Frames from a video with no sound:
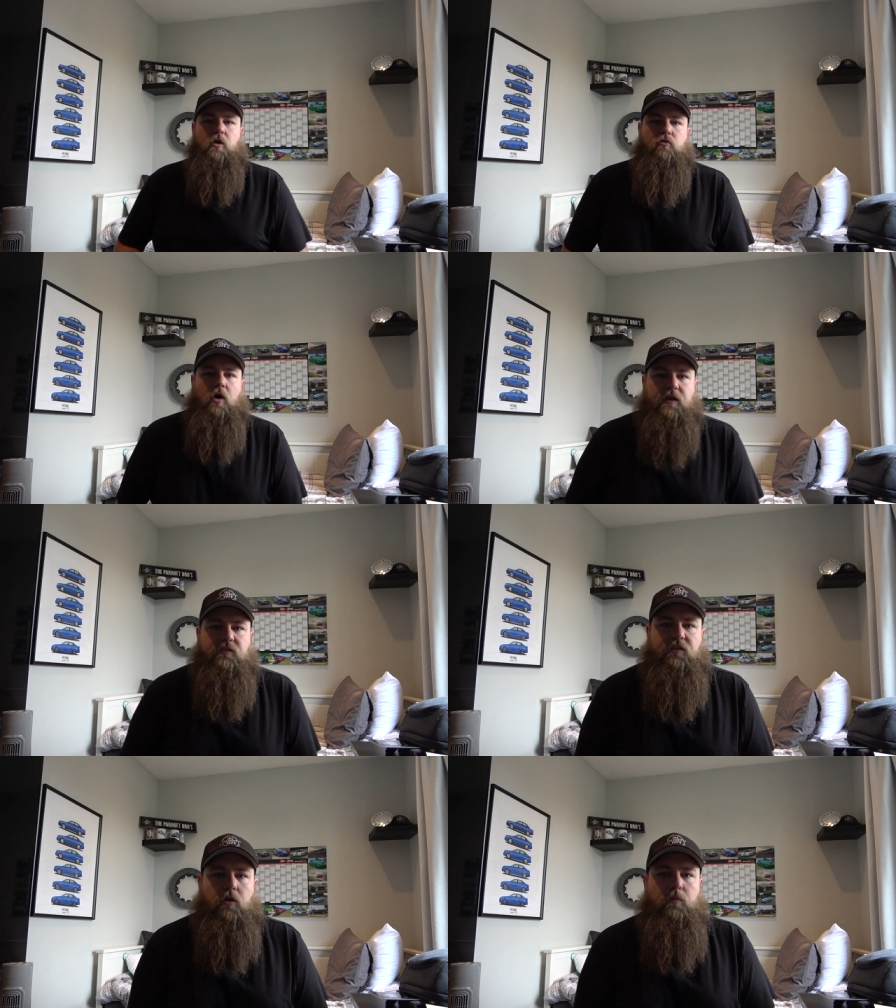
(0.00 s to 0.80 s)
Right,
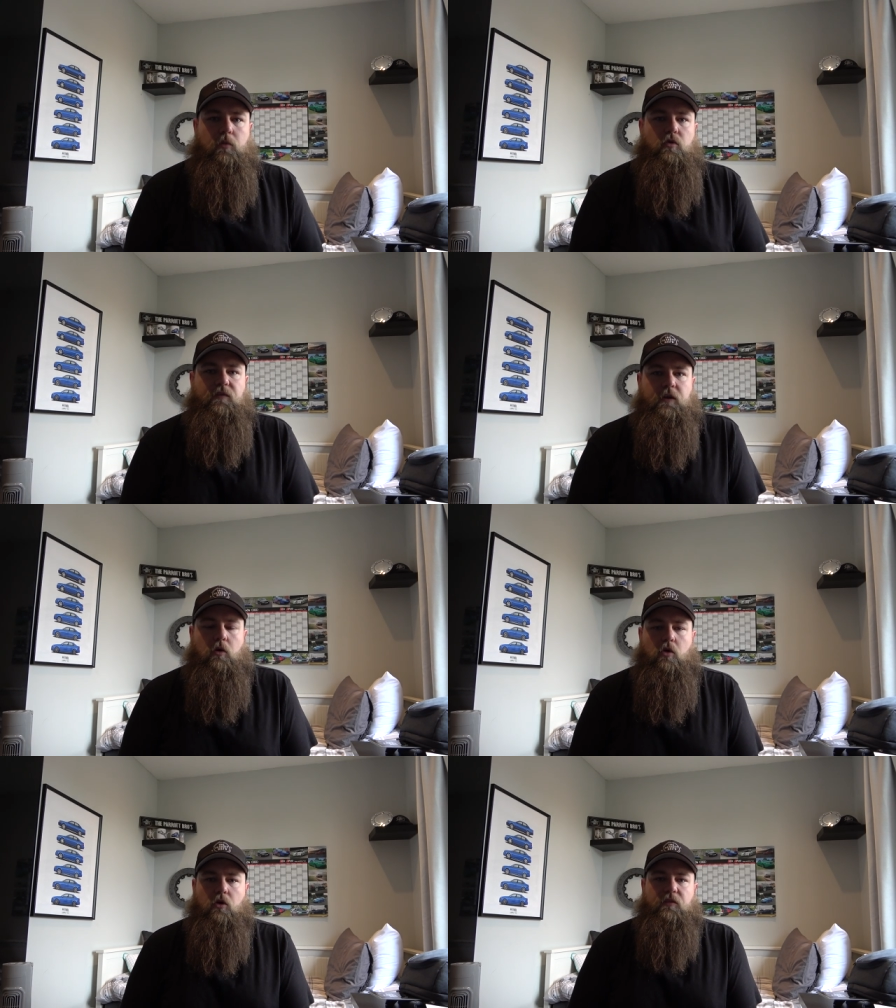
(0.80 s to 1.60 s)
so moving
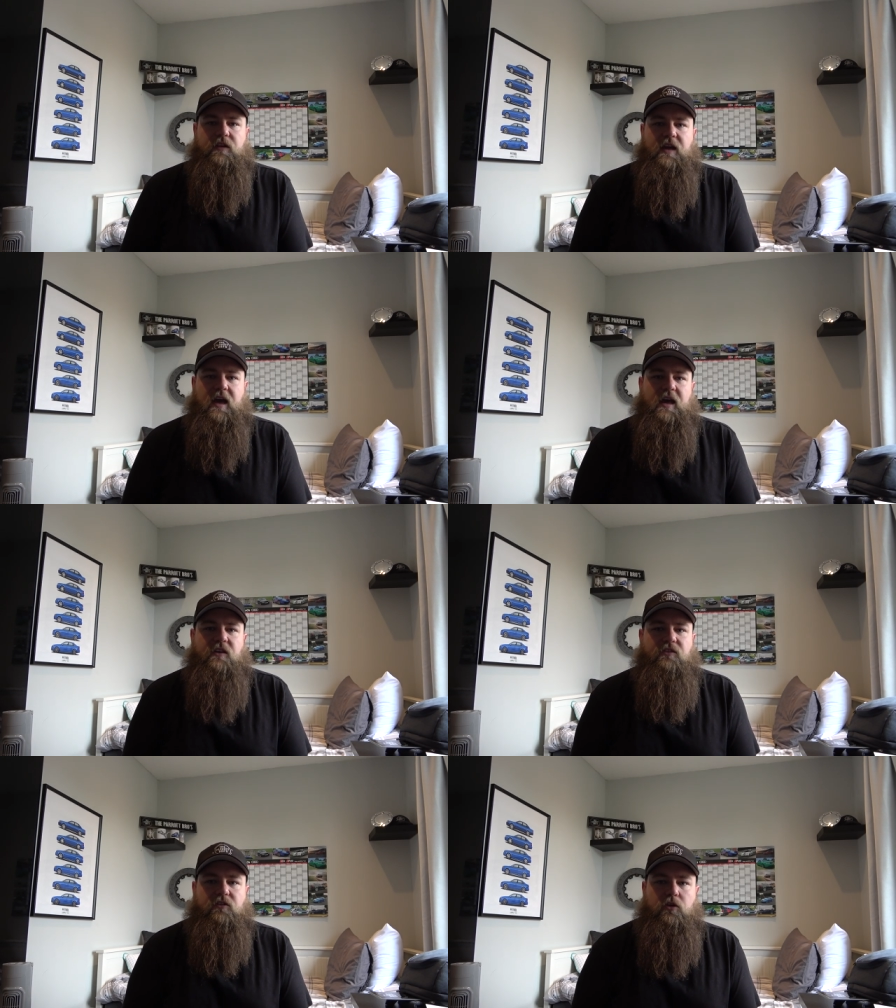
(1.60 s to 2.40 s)
on, the
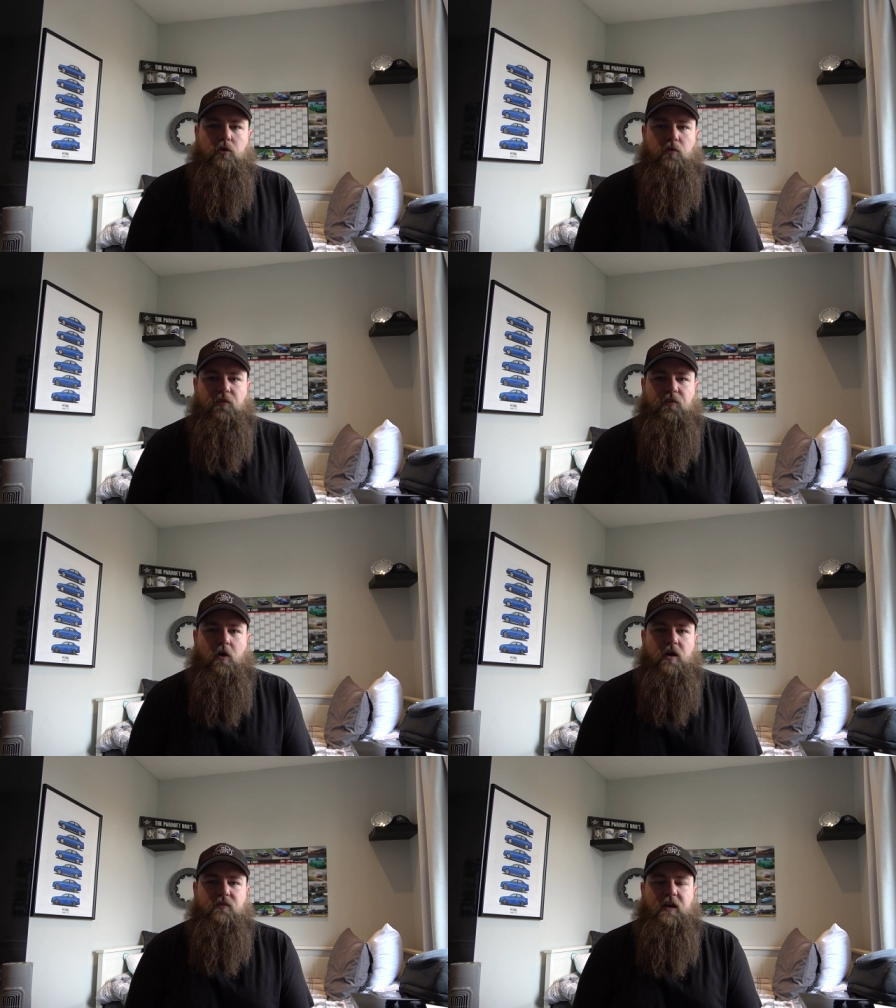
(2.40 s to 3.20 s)

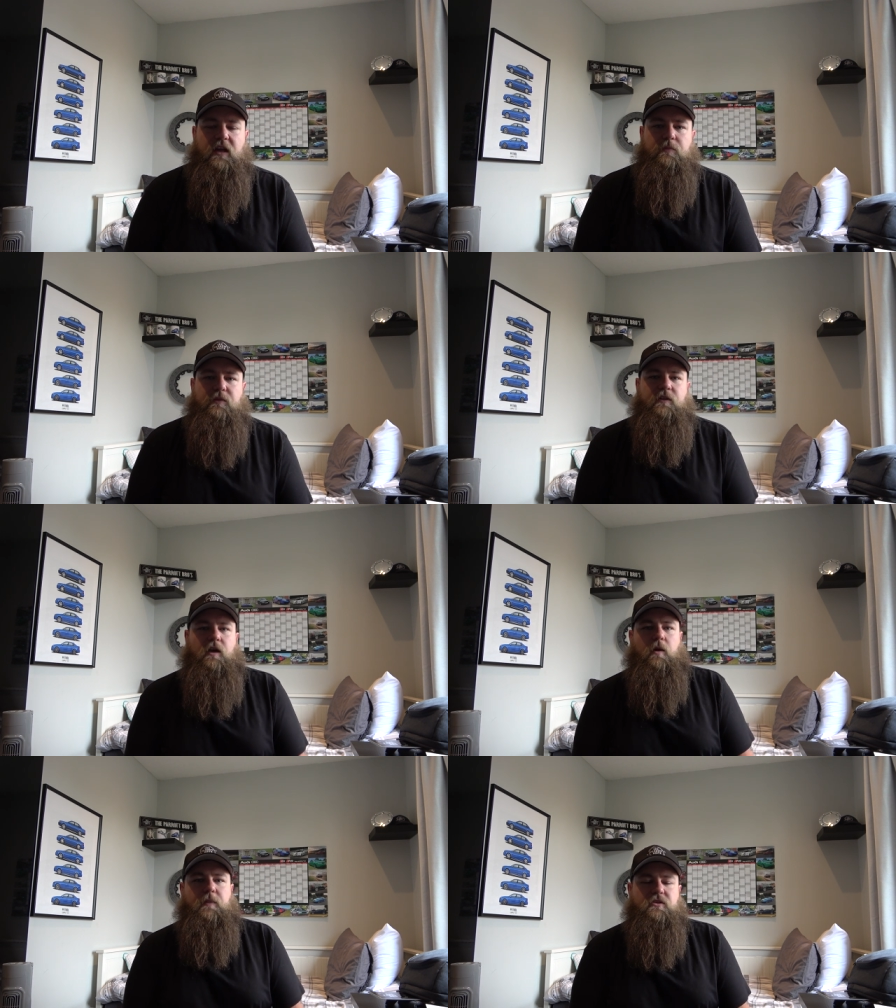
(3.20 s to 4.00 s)
SQ5 calipers,
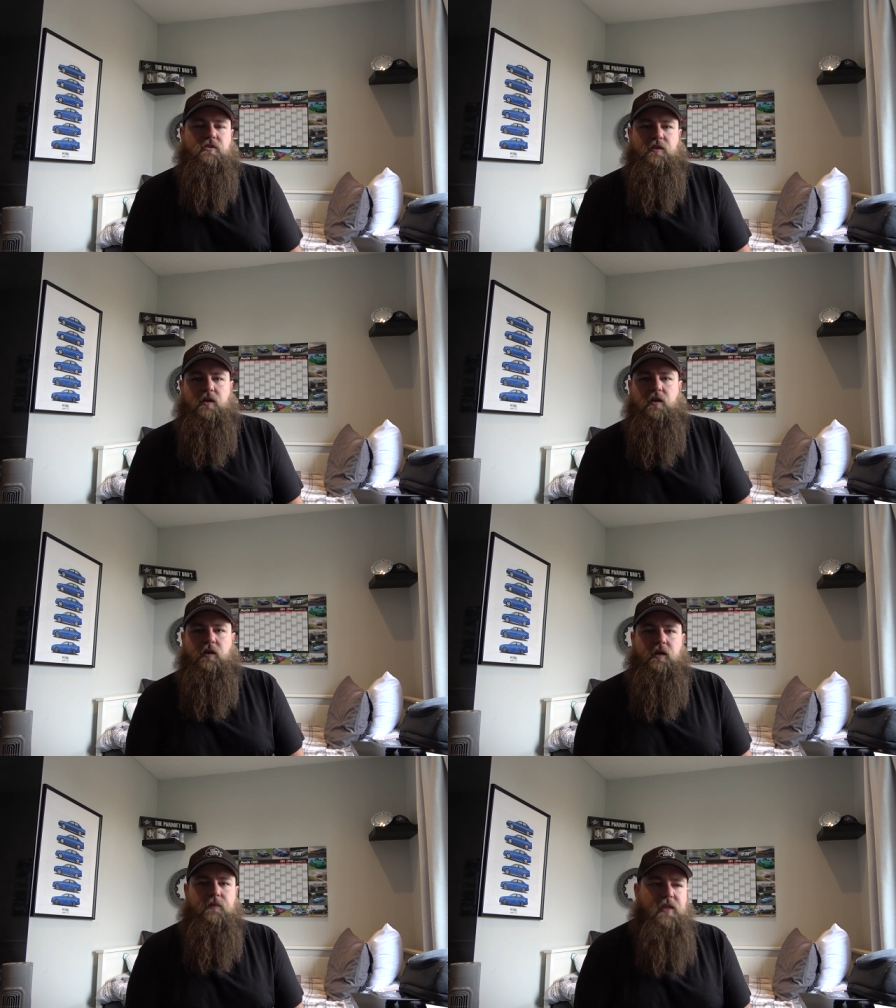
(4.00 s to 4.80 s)
like I mentioned
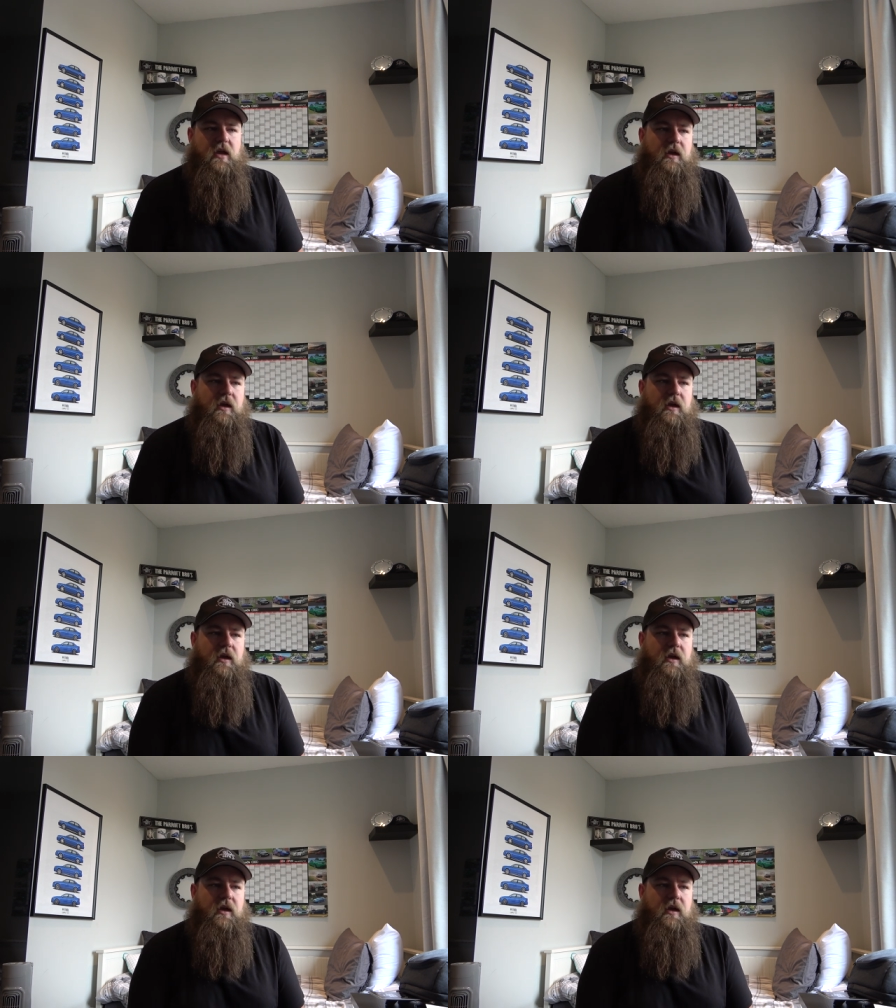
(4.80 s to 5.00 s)
earlier.